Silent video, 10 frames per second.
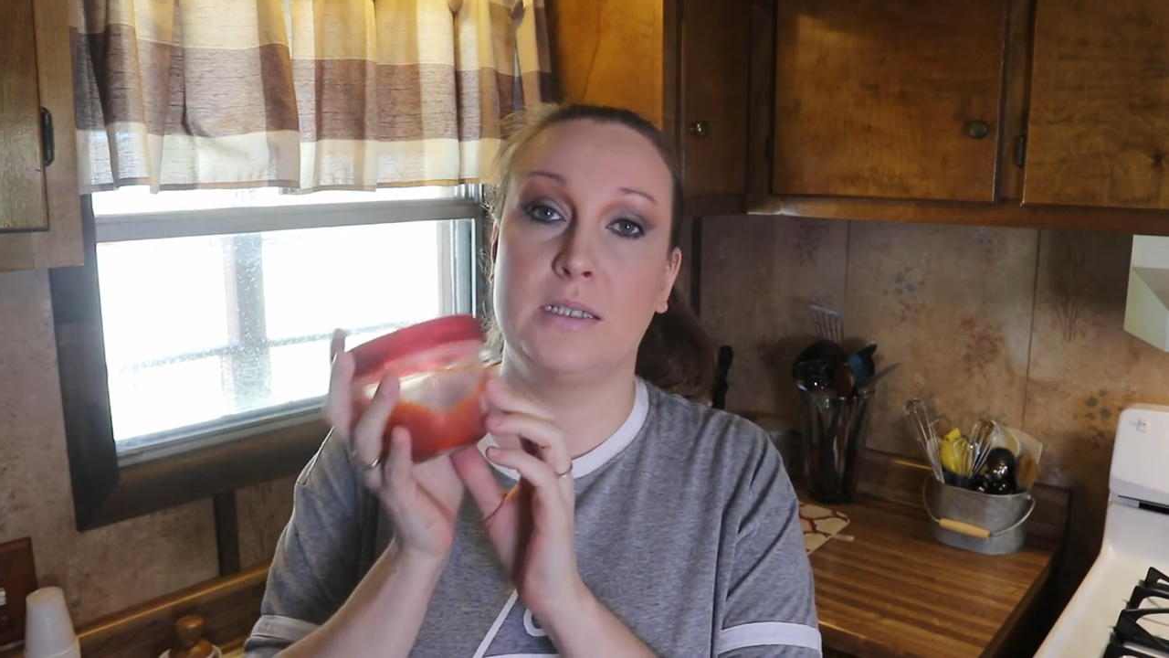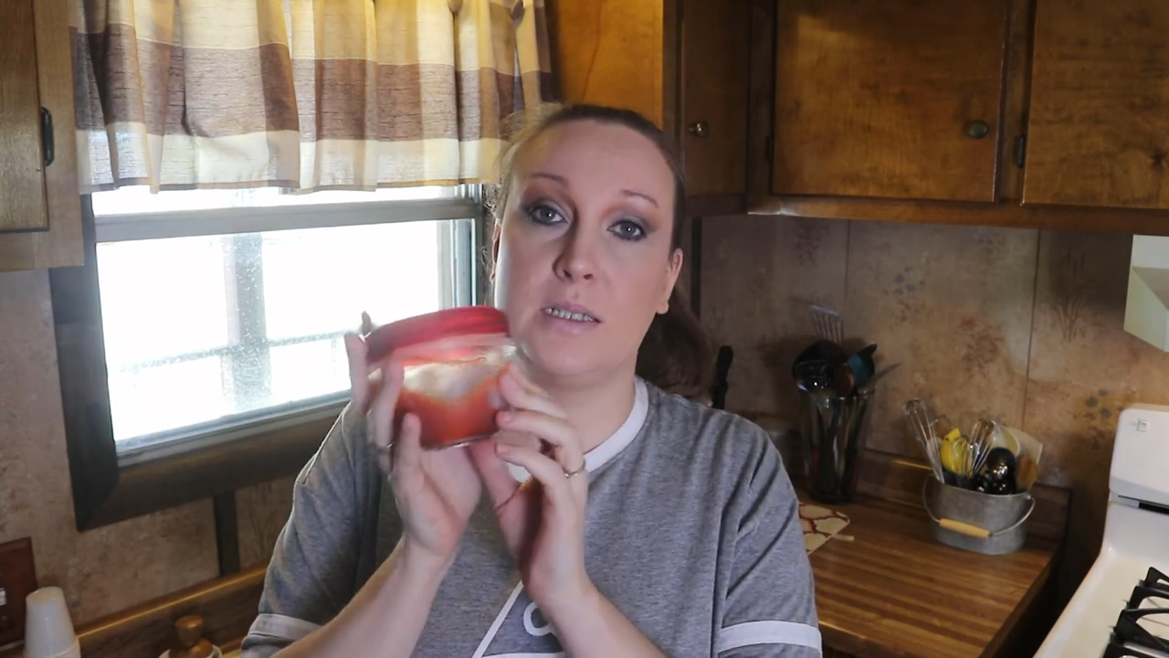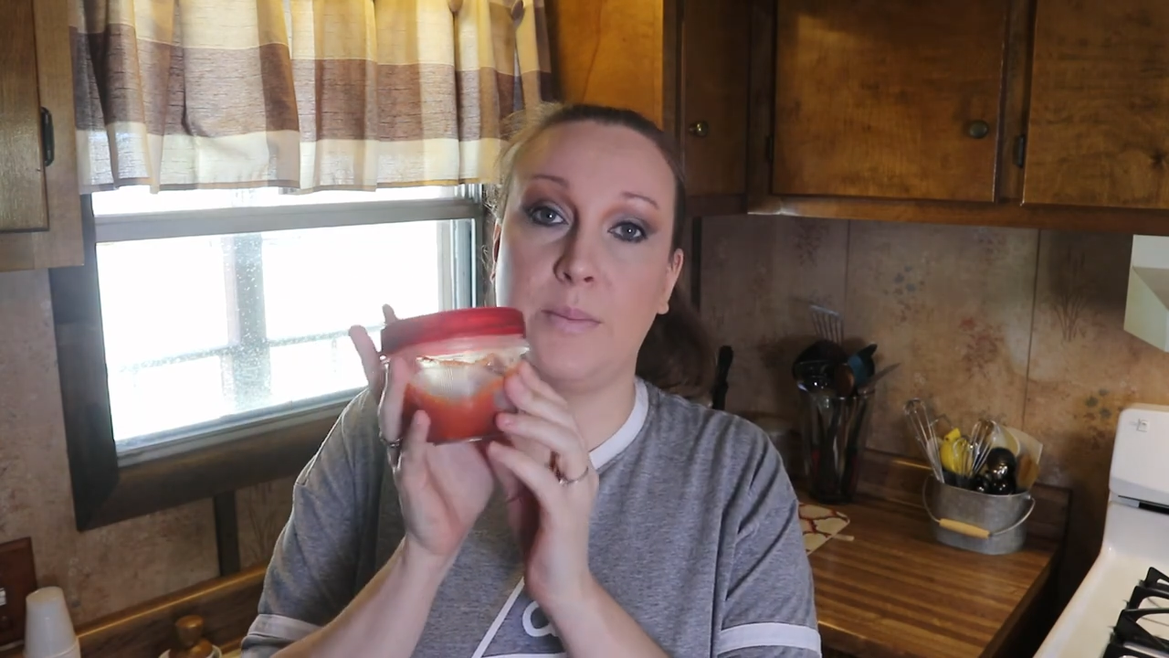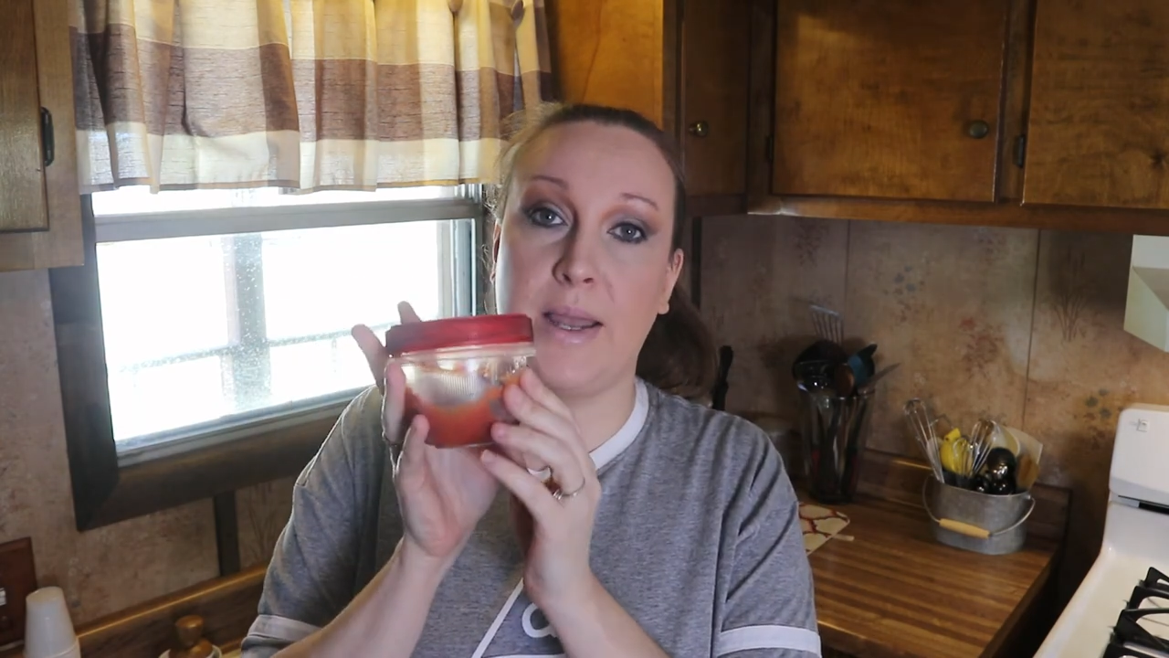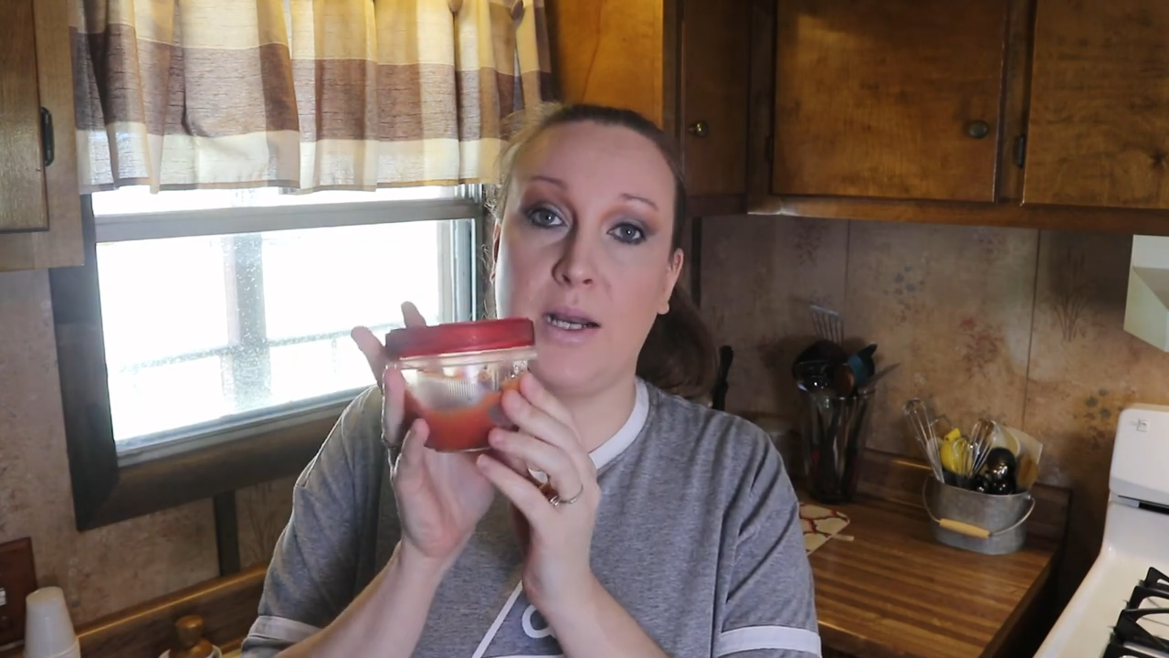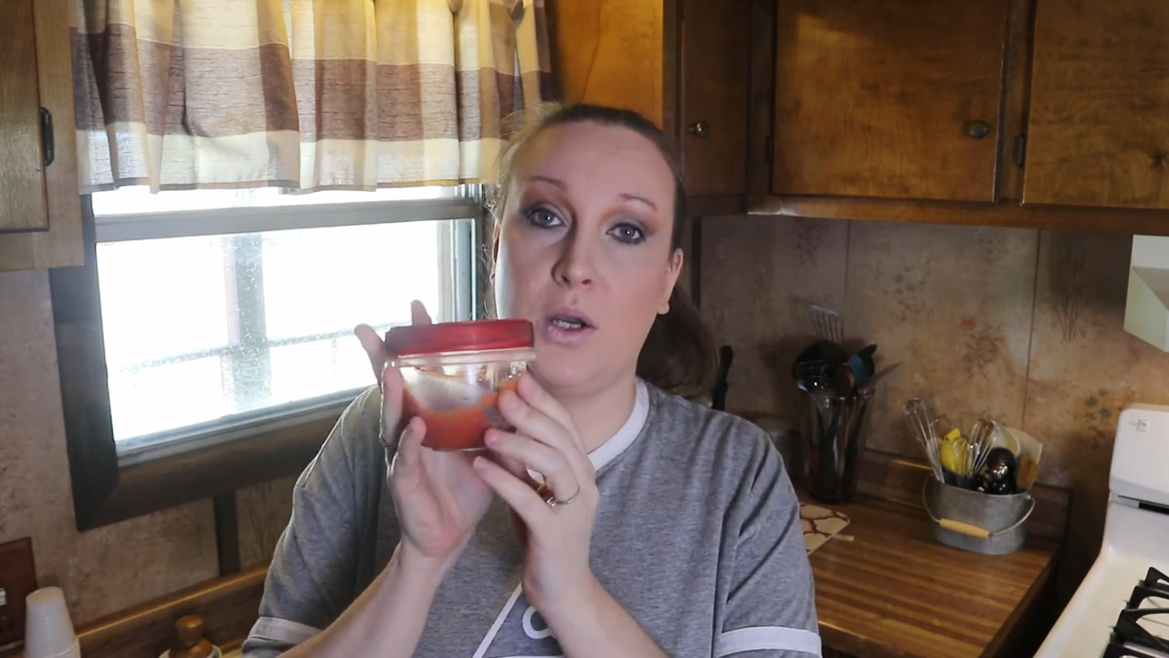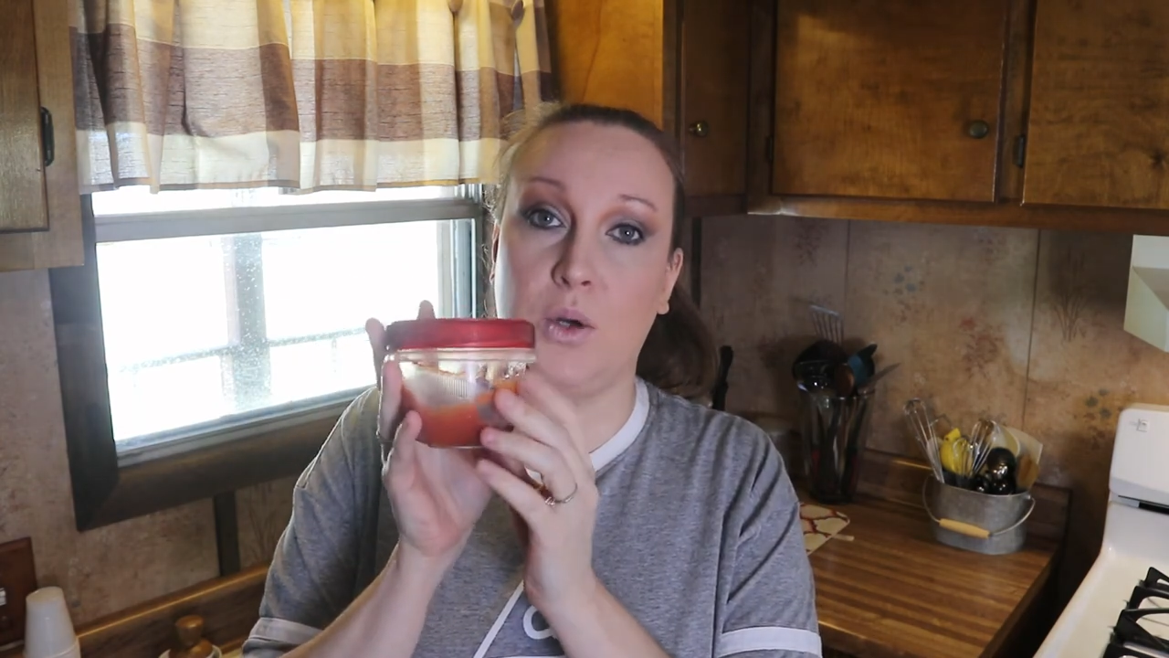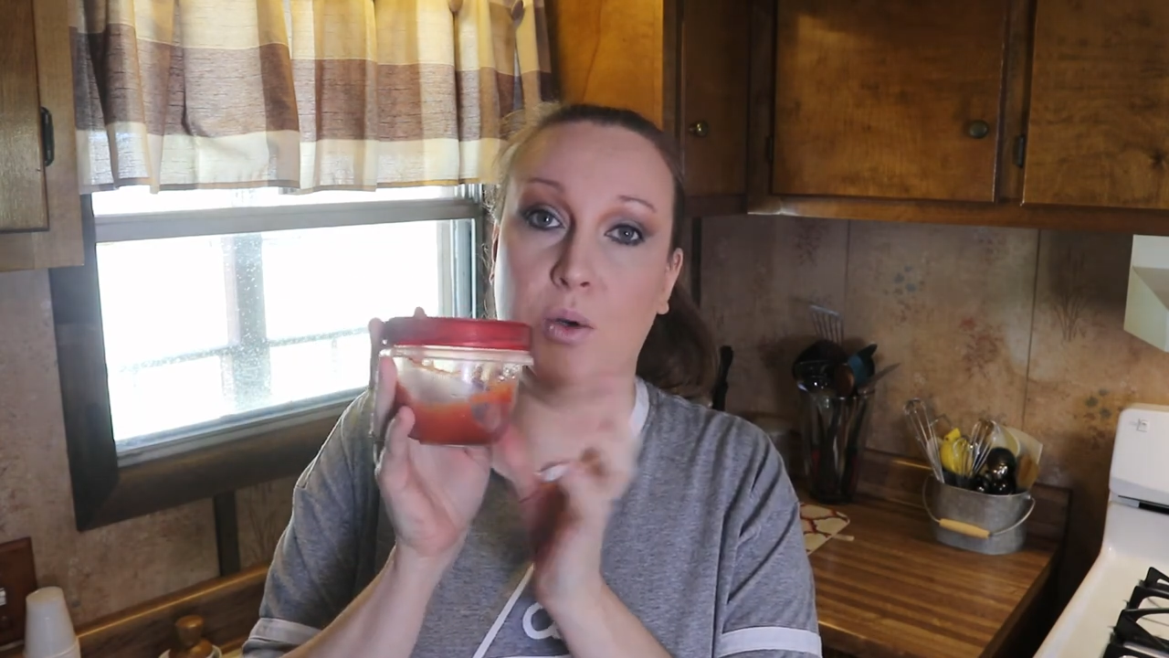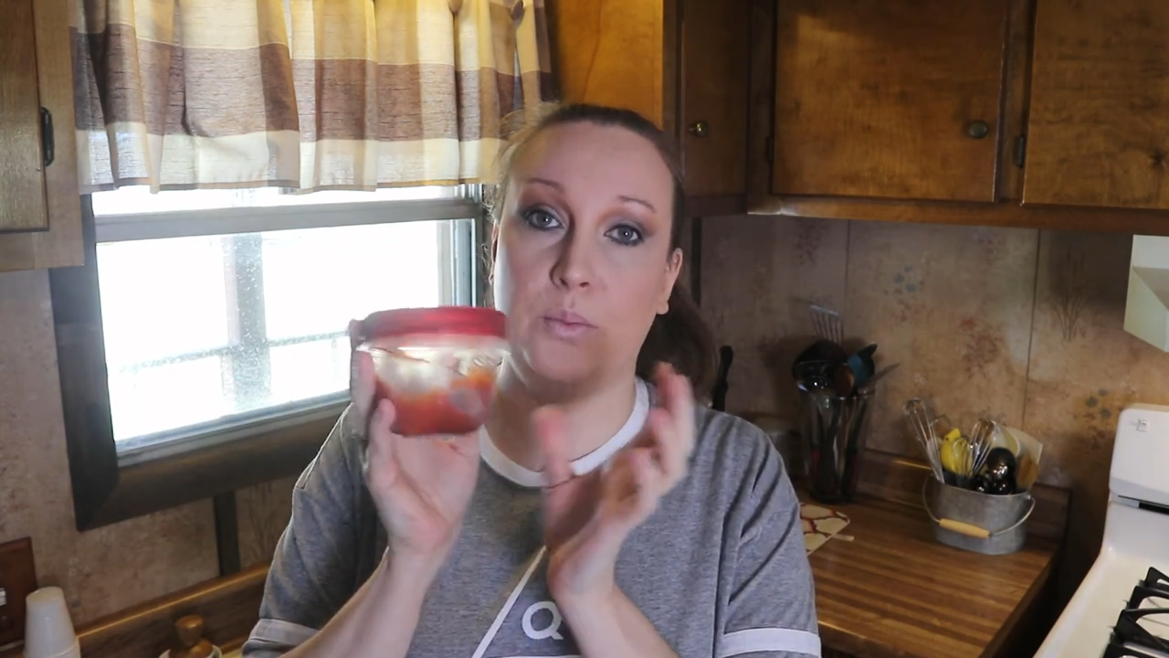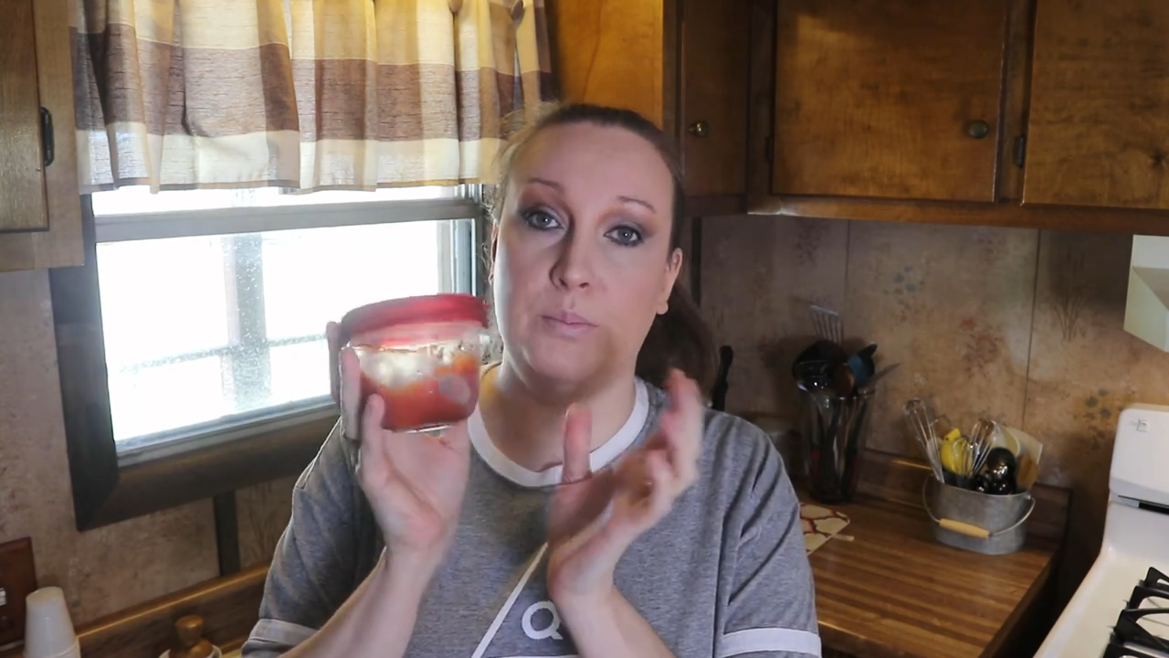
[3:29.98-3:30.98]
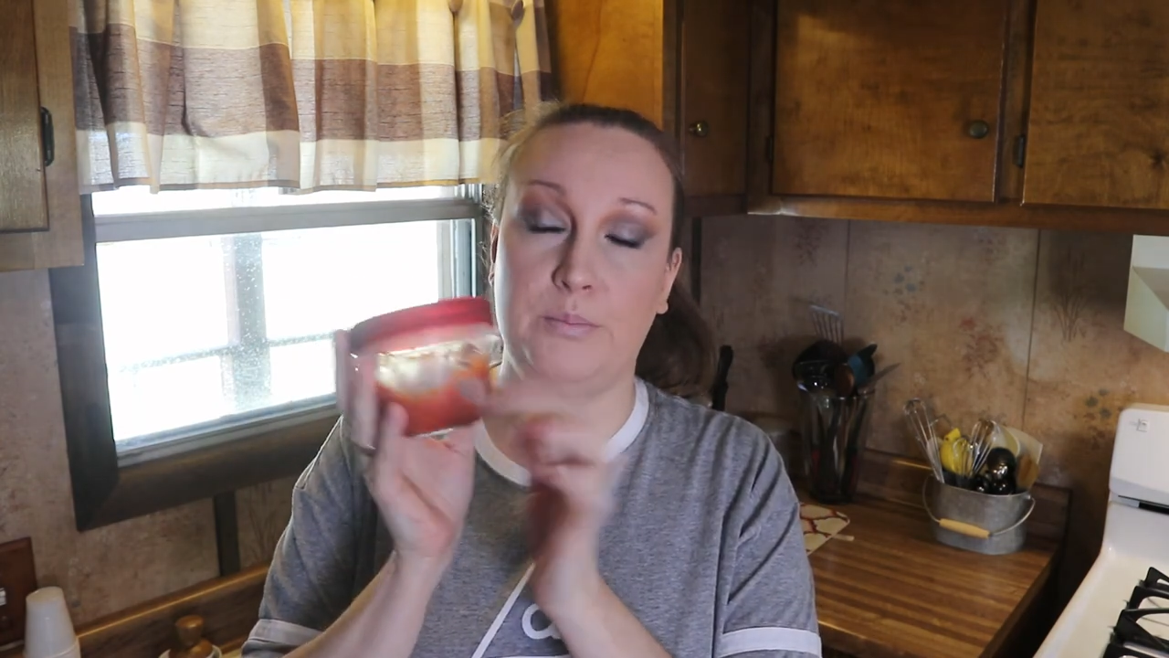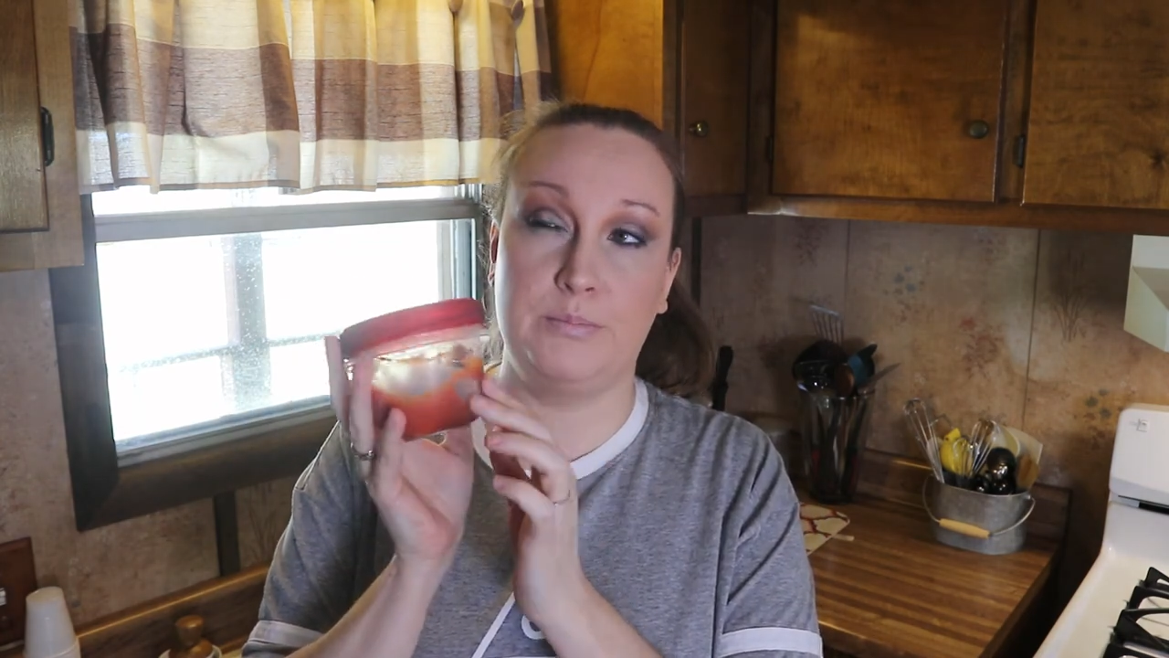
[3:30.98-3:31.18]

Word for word: tomato